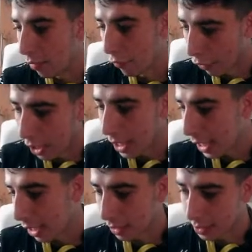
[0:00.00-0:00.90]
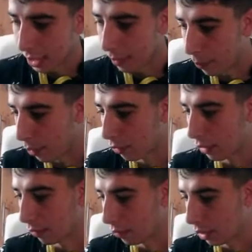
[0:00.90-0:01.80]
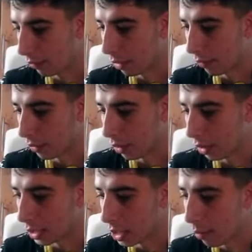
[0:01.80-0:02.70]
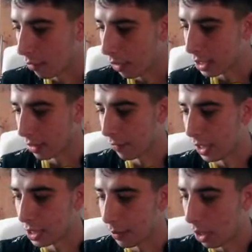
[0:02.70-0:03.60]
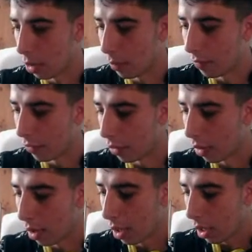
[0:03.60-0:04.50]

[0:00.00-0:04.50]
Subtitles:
finally get to CM Punk ring return that so many wrestling fans have been hoping for.